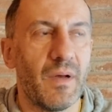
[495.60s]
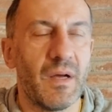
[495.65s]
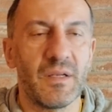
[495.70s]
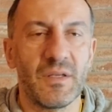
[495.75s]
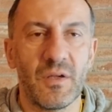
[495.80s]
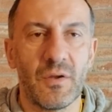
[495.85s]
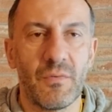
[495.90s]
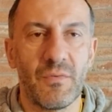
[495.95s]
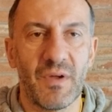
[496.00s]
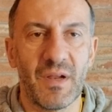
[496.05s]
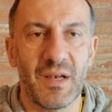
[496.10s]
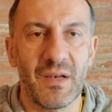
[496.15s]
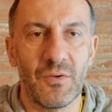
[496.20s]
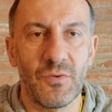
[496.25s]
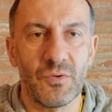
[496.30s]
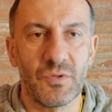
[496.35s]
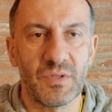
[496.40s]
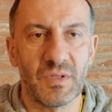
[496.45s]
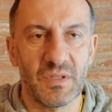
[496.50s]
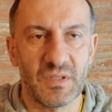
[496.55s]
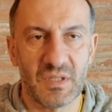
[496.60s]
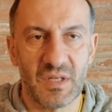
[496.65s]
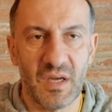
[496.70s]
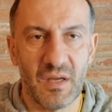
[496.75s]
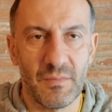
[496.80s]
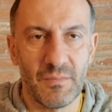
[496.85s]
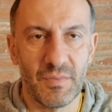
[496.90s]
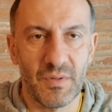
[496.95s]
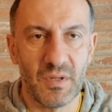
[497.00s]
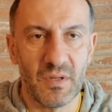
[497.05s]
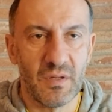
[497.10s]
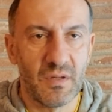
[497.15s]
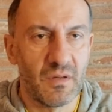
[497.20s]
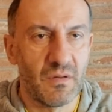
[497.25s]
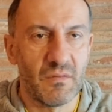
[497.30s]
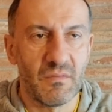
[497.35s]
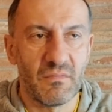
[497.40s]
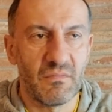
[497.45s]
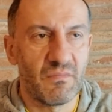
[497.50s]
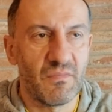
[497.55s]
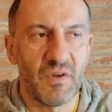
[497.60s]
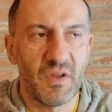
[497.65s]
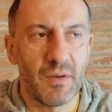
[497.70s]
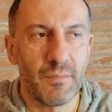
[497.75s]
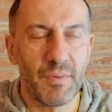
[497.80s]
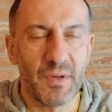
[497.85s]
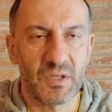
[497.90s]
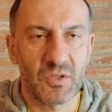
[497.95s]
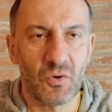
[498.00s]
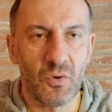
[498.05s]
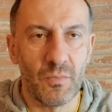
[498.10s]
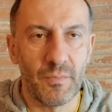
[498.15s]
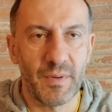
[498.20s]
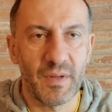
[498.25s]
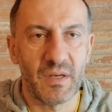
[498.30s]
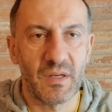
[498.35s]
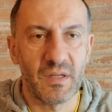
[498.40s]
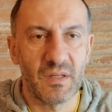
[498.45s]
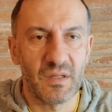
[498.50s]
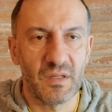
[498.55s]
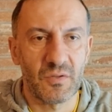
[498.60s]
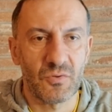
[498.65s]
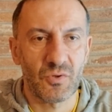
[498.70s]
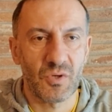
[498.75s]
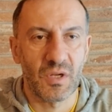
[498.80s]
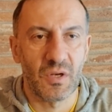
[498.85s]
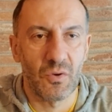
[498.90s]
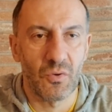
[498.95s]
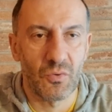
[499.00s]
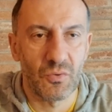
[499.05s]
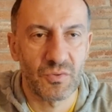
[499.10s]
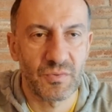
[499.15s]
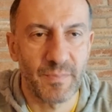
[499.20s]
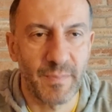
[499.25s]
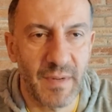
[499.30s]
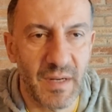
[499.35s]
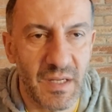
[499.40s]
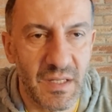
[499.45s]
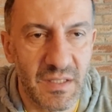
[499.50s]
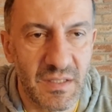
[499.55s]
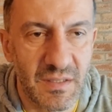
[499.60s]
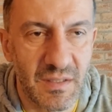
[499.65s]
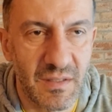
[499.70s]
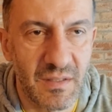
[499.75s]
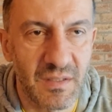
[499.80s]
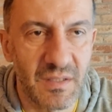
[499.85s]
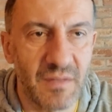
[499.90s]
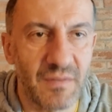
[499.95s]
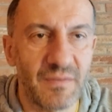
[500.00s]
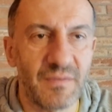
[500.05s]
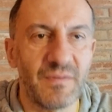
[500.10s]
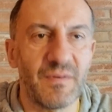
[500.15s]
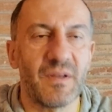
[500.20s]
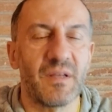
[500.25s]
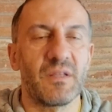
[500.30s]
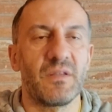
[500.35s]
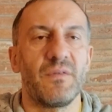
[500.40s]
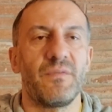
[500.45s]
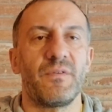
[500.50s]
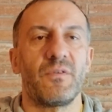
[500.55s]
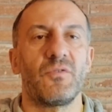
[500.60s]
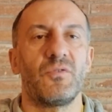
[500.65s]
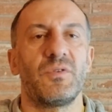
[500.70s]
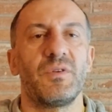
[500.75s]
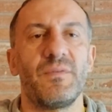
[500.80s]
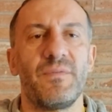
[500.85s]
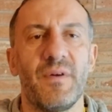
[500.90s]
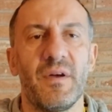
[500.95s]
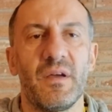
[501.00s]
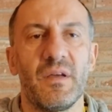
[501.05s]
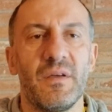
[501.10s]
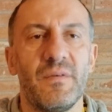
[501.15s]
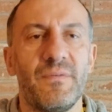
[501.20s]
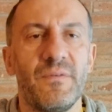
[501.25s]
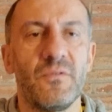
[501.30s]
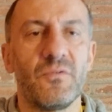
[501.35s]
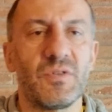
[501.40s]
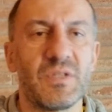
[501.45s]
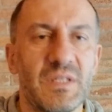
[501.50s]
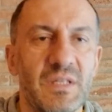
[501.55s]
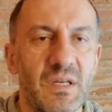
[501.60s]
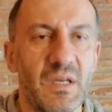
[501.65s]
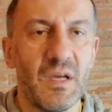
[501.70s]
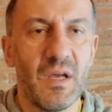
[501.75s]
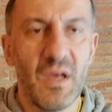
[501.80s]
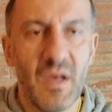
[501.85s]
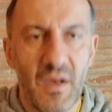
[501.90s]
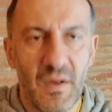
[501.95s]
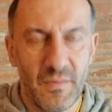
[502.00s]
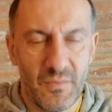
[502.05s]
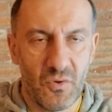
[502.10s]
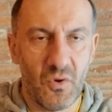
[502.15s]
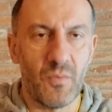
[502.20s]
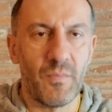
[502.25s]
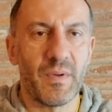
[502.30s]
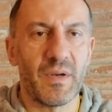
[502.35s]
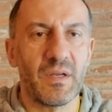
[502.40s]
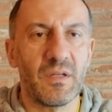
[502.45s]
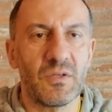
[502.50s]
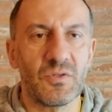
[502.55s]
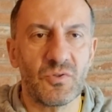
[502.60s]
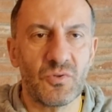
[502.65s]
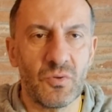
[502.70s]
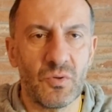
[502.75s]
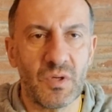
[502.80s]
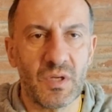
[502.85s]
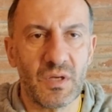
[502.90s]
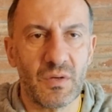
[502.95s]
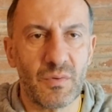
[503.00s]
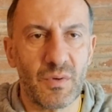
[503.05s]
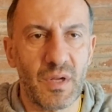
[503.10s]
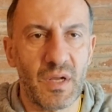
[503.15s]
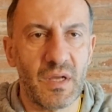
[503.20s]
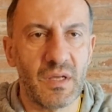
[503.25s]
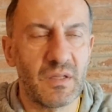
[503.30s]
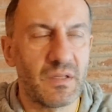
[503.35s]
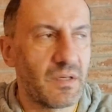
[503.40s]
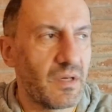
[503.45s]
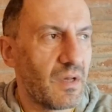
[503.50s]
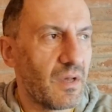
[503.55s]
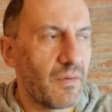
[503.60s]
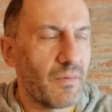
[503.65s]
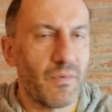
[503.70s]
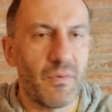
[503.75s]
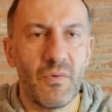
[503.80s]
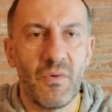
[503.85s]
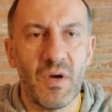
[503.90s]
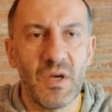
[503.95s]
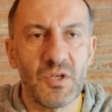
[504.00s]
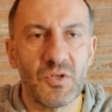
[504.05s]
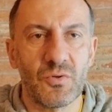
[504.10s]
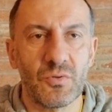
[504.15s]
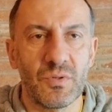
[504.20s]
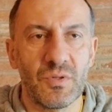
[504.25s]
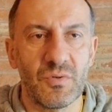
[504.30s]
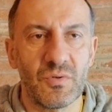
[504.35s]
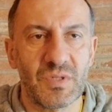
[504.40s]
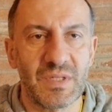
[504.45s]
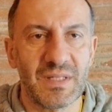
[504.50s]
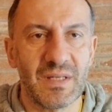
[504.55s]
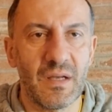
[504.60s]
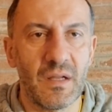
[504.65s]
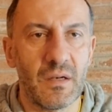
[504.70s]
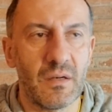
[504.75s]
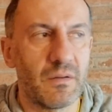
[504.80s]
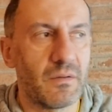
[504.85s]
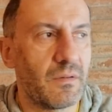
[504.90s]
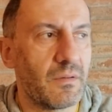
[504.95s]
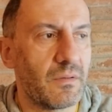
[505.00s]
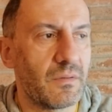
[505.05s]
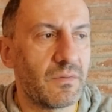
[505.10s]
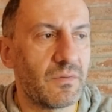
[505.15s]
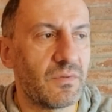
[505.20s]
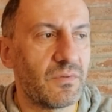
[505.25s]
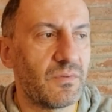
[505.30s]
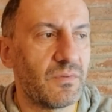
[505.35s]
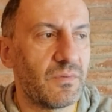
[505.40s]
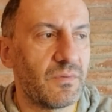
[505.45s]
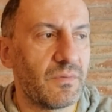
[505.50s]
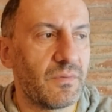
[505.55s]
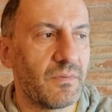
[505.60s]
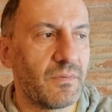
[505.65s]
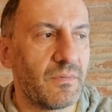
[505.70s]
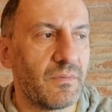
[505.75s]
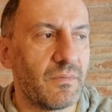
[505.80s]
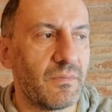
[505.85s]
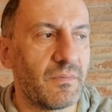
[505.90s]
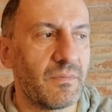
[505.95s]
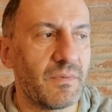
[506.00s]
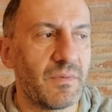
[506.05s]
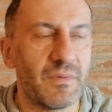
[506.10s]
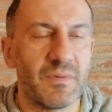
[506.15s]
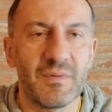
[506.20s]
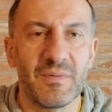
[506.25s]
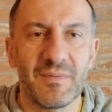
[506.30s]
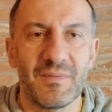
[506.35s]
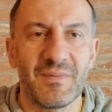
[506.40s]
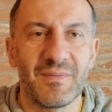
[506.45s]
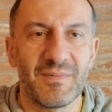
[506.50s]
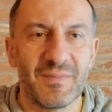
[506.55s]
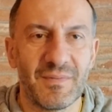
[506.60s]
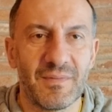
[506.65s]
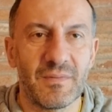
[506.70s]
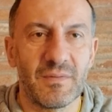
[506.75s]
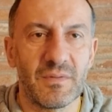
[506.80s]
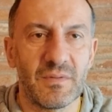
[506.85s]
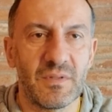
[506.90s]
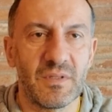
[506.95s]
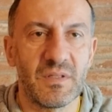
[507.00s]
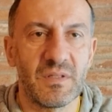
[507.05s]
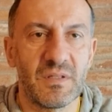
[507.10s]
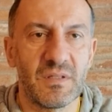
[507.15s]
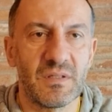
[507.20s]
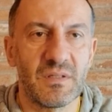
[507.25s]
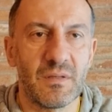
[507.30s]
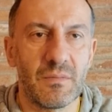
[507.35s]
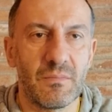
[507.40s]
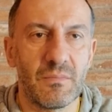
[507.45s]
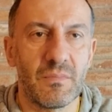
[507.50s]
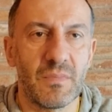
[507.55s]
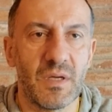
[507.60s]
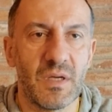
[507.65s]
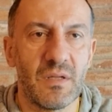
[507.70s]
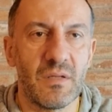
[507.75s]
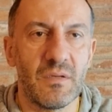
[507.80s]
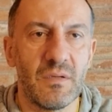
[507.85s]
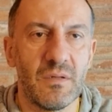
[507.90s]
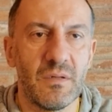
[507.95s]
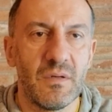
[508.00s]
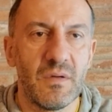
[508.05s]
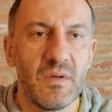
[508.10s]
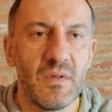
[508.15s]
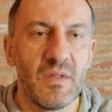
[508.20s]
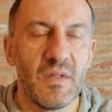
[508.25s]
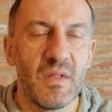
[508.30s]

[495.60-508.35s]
undervalued. It can be very bad company that's why low price, and it's very difficult. If you see company is doing great, why should you sell to? This is the main